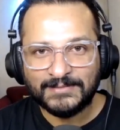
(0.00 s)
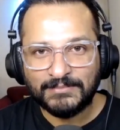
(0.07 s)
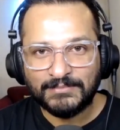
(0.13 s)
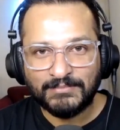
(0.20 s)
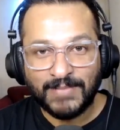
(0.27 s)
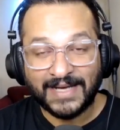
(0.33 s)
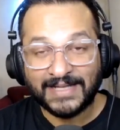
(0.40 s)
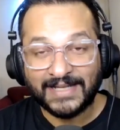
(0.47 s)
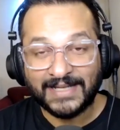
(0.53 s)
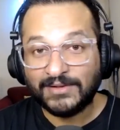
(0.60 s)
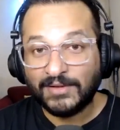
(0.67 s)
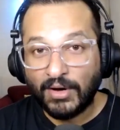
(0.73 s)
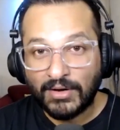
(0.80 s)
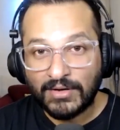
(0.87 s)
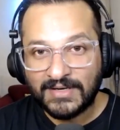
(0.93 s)
my
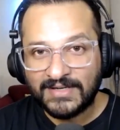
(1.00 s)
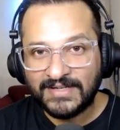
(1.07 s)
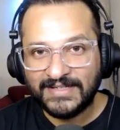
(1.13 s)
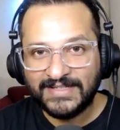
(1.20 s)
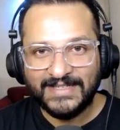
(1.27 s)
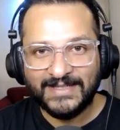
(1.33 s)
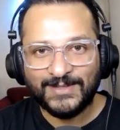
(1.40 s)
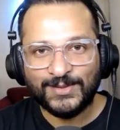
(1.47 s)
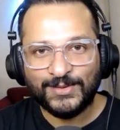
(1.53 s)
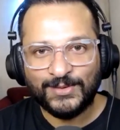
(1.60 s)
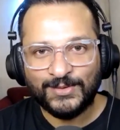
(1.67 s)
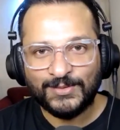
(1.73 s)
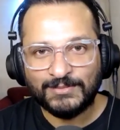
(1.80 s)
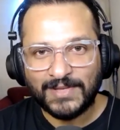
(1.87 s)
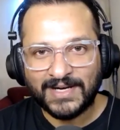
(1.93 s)
thought
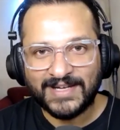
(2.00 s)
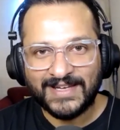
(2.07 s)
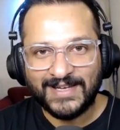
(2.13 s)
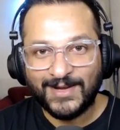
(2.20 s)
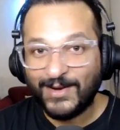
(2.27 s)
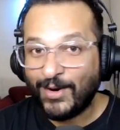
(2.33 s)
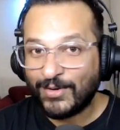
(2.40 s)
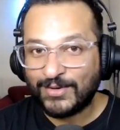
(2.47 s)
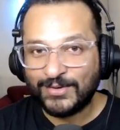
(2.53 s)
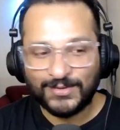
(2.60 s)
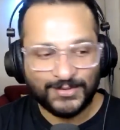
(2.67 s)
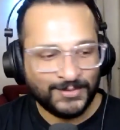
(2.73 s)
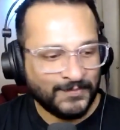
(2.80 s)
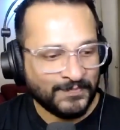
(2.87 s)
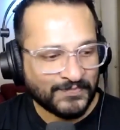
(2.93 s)
into my auto